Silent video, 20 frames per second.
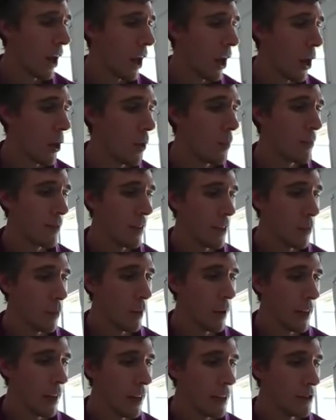Hopefully
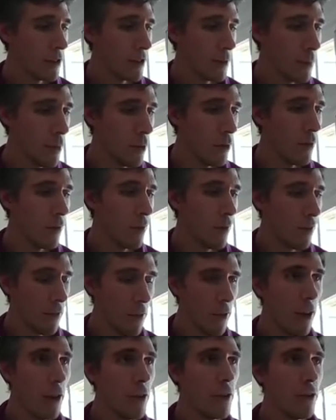we're going to move
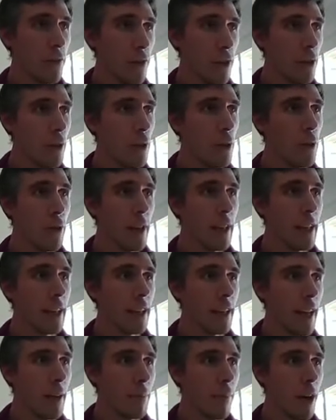those of you who
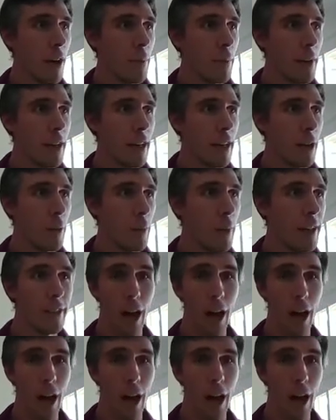think it might be a little bit